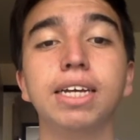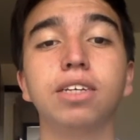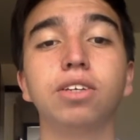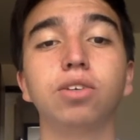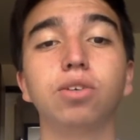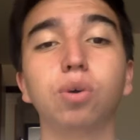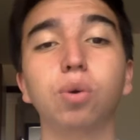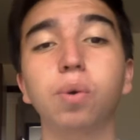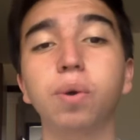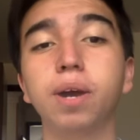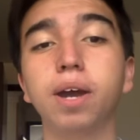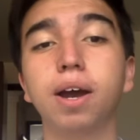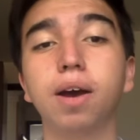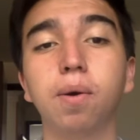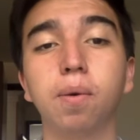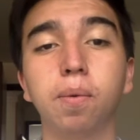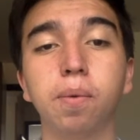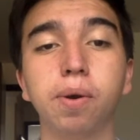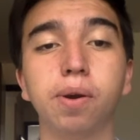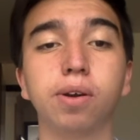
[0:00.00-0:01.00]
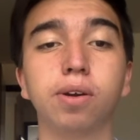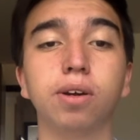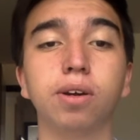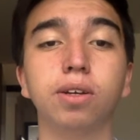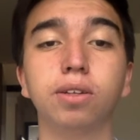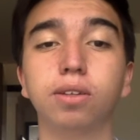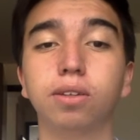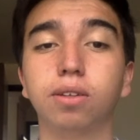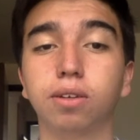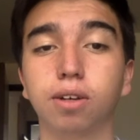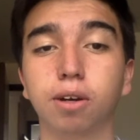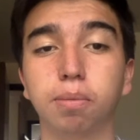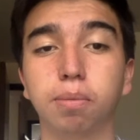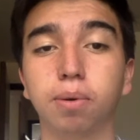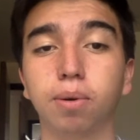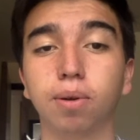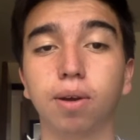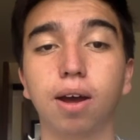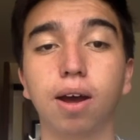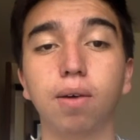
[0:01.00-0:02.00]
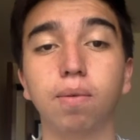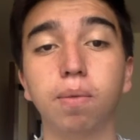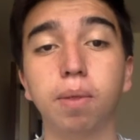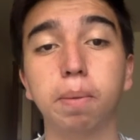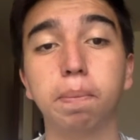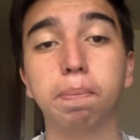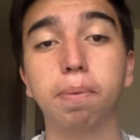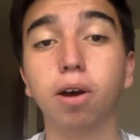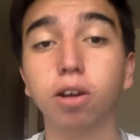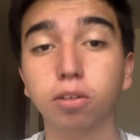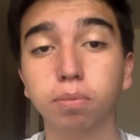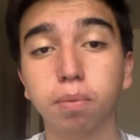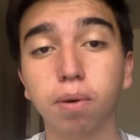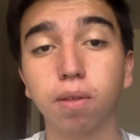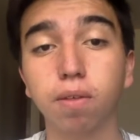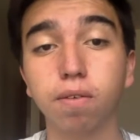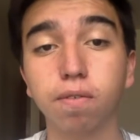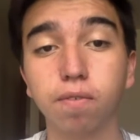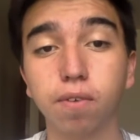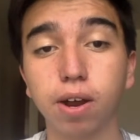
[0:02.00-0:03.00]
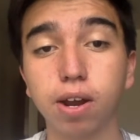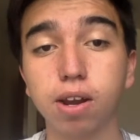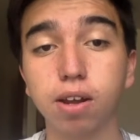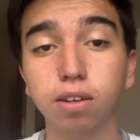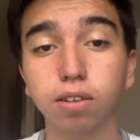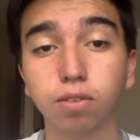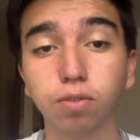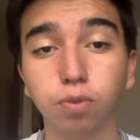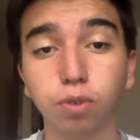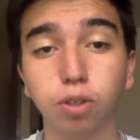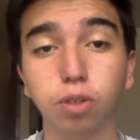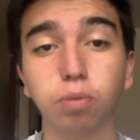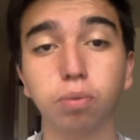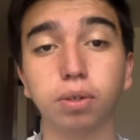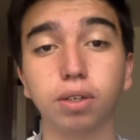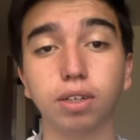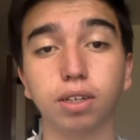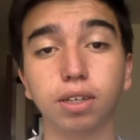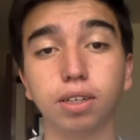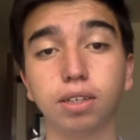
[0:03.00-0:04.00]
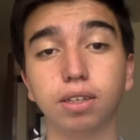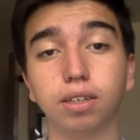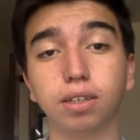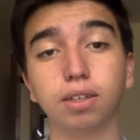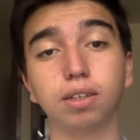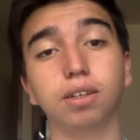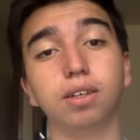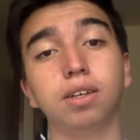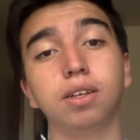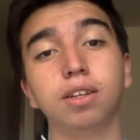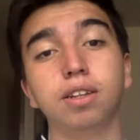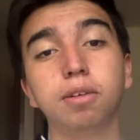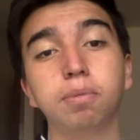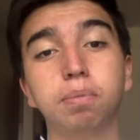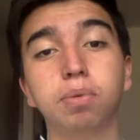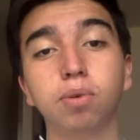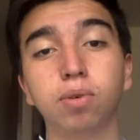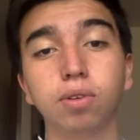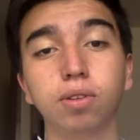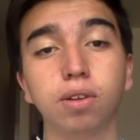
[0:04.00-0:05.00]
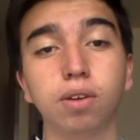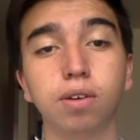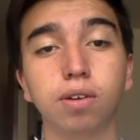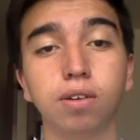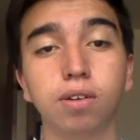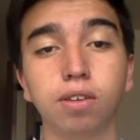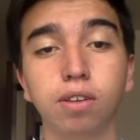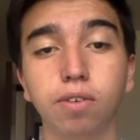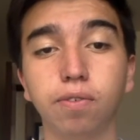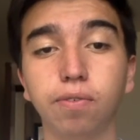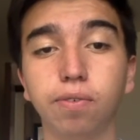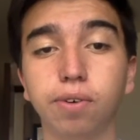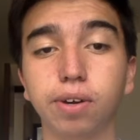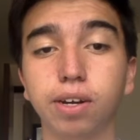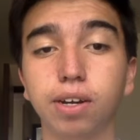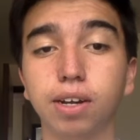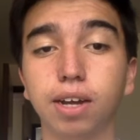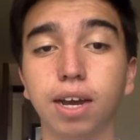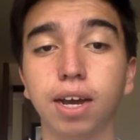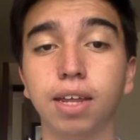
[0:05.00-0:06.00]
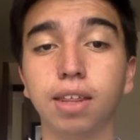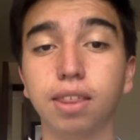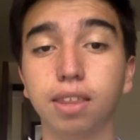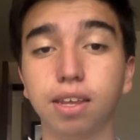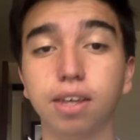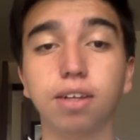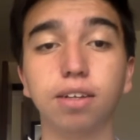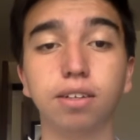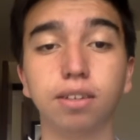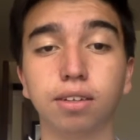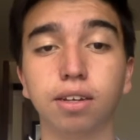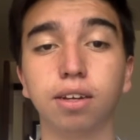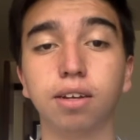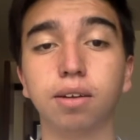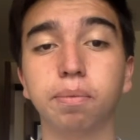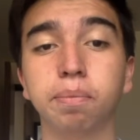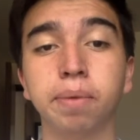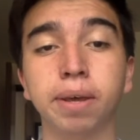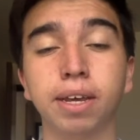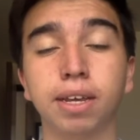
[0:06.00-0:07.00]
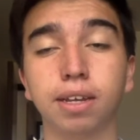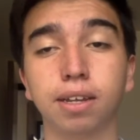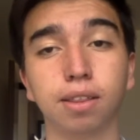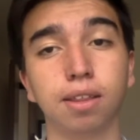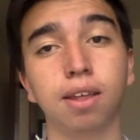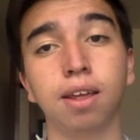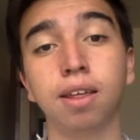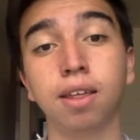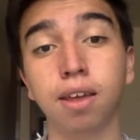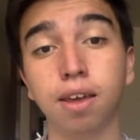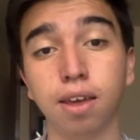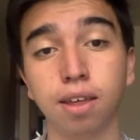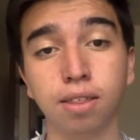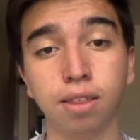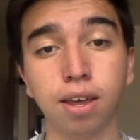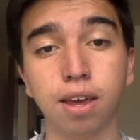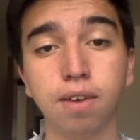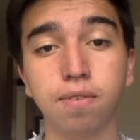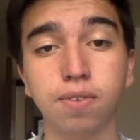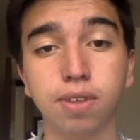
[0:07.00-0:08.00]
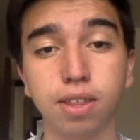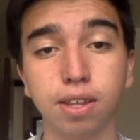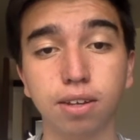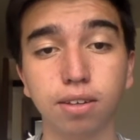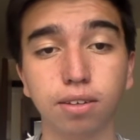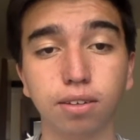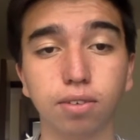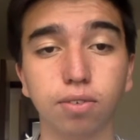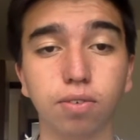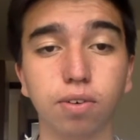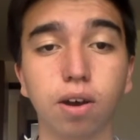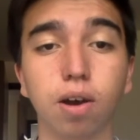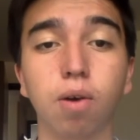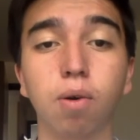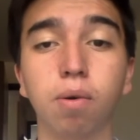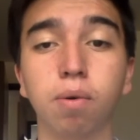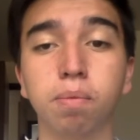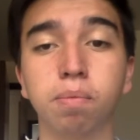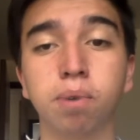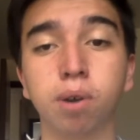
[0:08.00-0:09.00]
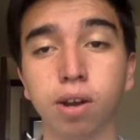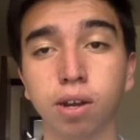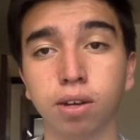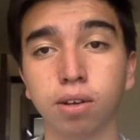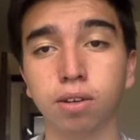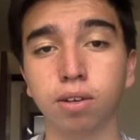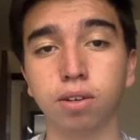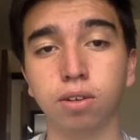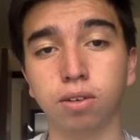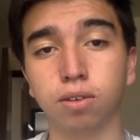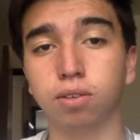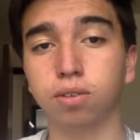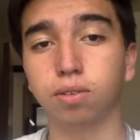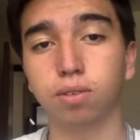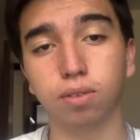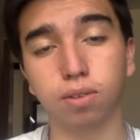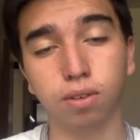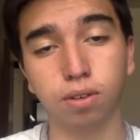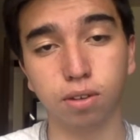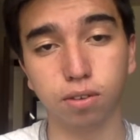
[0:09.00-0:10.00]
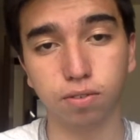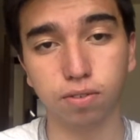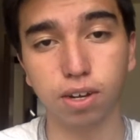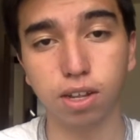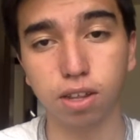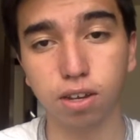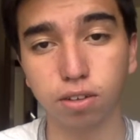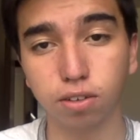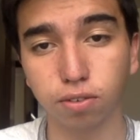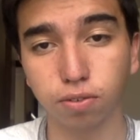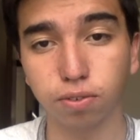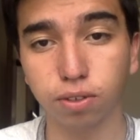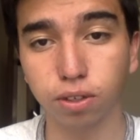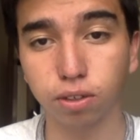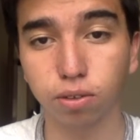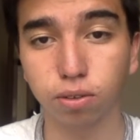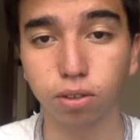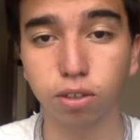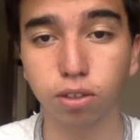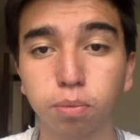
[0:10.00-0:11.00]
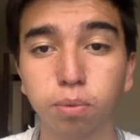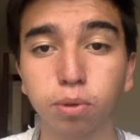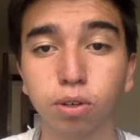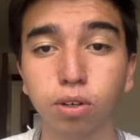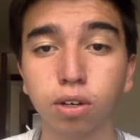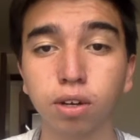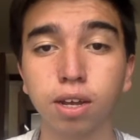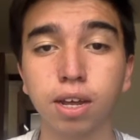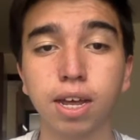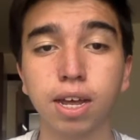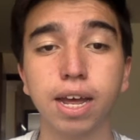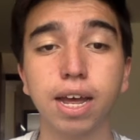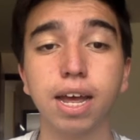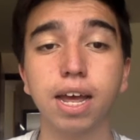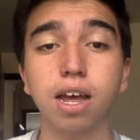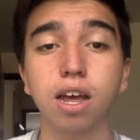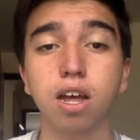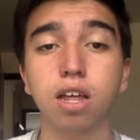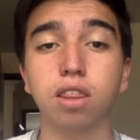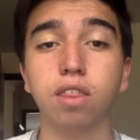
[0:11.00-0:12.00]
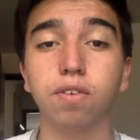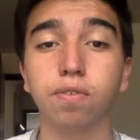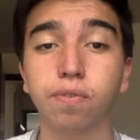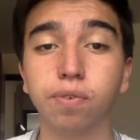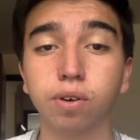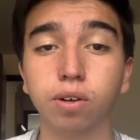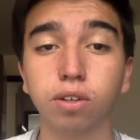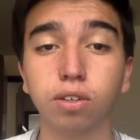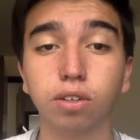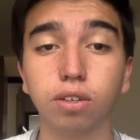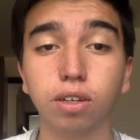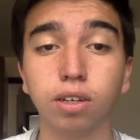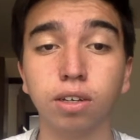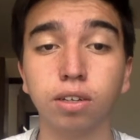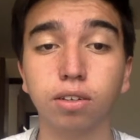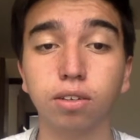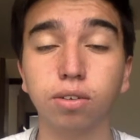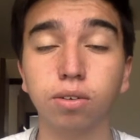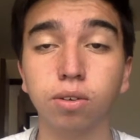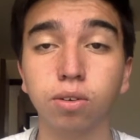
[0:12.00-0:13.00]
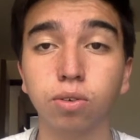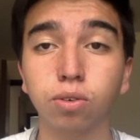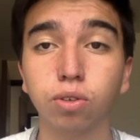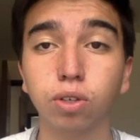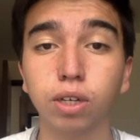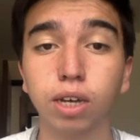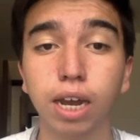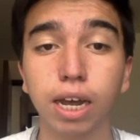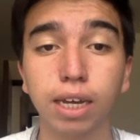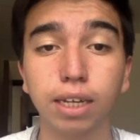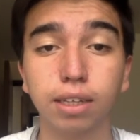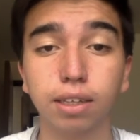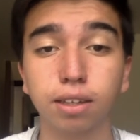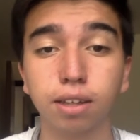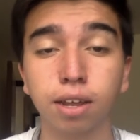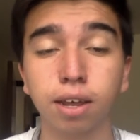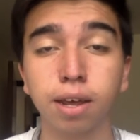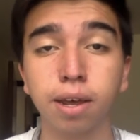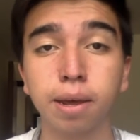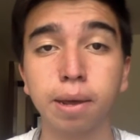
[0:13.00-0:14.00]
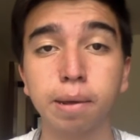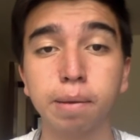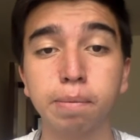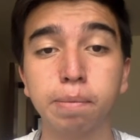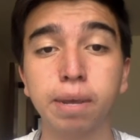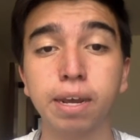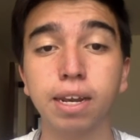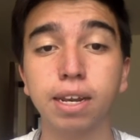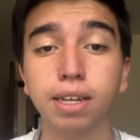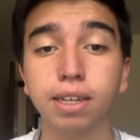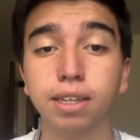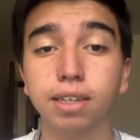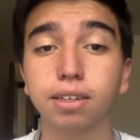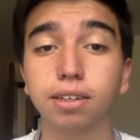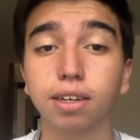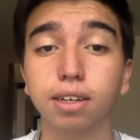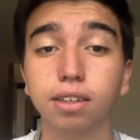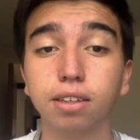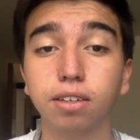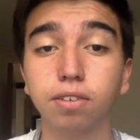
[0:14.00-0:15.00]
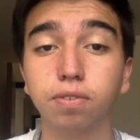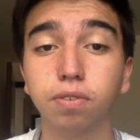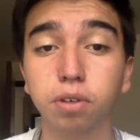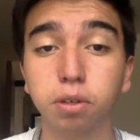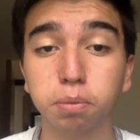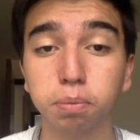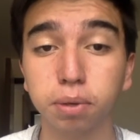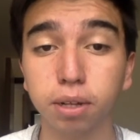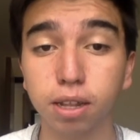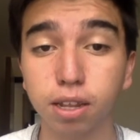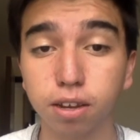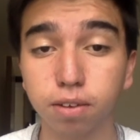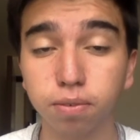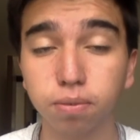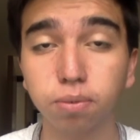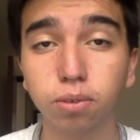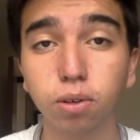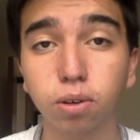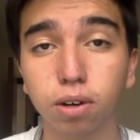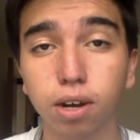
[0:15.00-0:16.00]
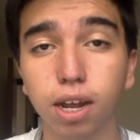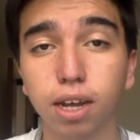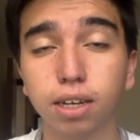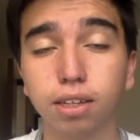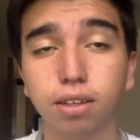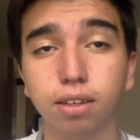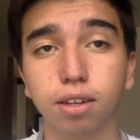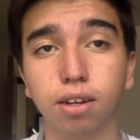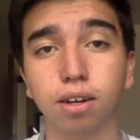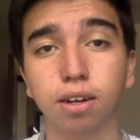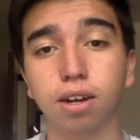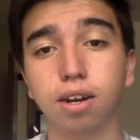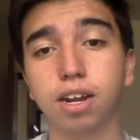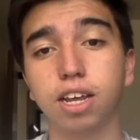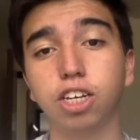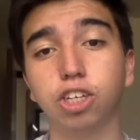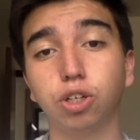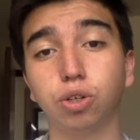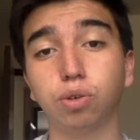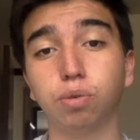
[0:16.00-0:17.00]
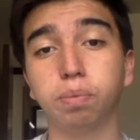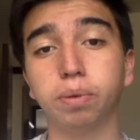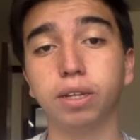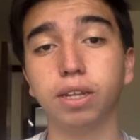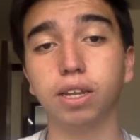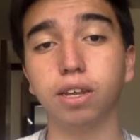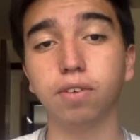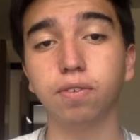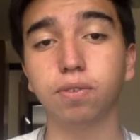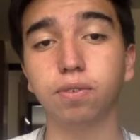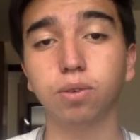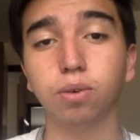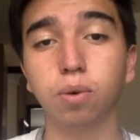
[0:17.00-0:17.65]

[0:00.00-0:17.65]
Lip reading: So now we're going to talk about how the postmodern philosophy is presented in the book. There are different ideas that make the evidence of how Vonnegut used this philosophy into book. The first is using like mainly the scientific beliefs, not like nature beliefs.